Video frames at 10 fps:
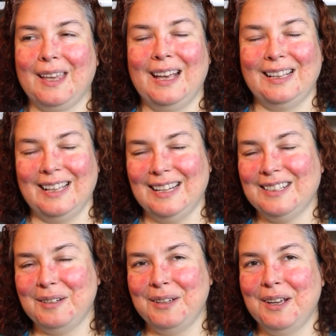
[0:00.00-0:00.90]
I
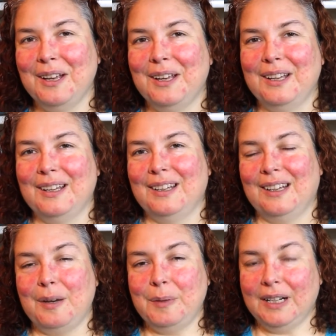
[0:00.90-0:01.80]
like to,
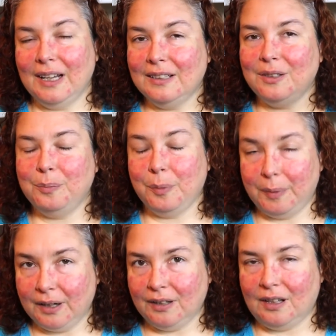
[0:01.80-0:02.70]
I mean, I do
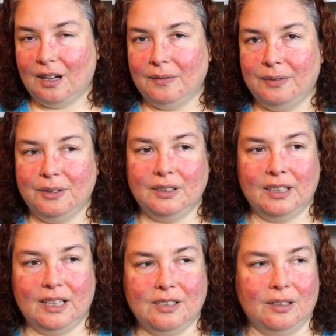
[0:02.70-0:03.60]
prepare a lot of food in
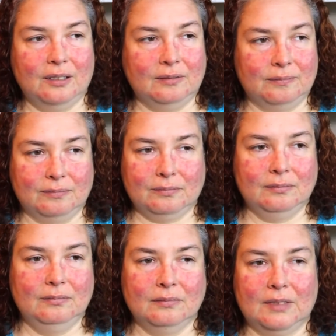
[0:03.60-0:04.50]
the kitchen.
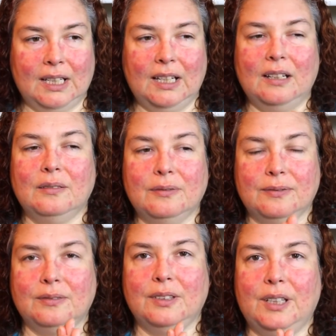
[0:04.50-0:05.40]
I
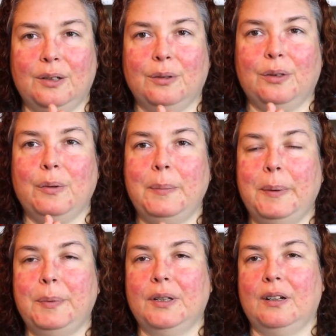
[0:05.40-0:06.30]
have, you know, three
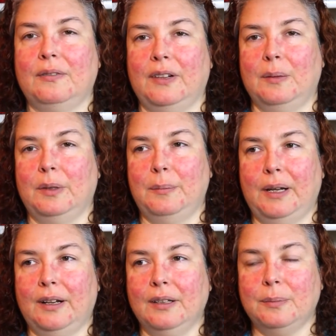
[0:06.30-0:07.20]
people in our family.
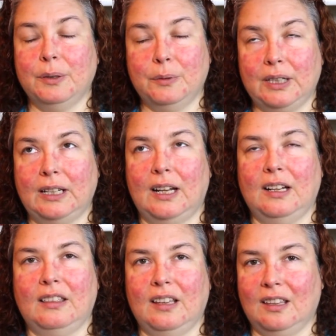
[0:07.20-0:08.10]
My husband will eat
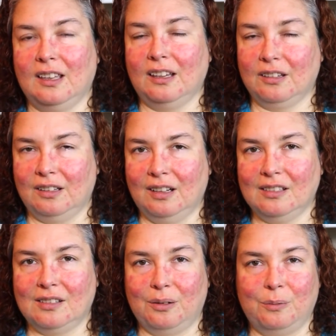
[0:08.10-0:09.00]
anything, thank goodness.
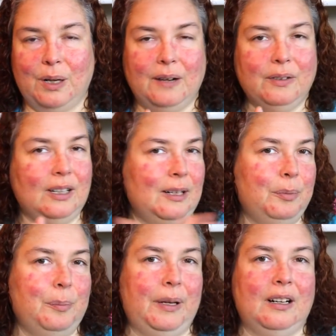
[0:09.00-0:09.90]
So whatever I
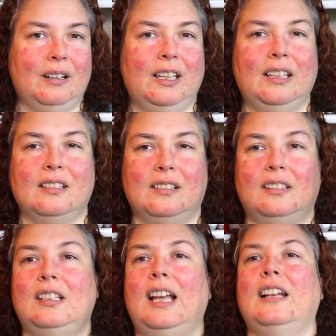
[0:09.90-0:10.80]
prepare, he is
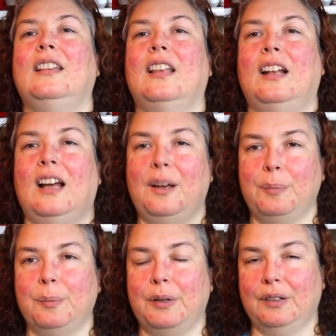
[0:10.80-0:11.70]
delighted that I
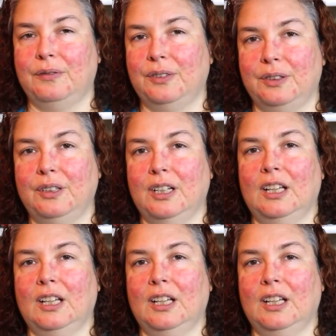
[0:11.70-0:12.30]
prepared food.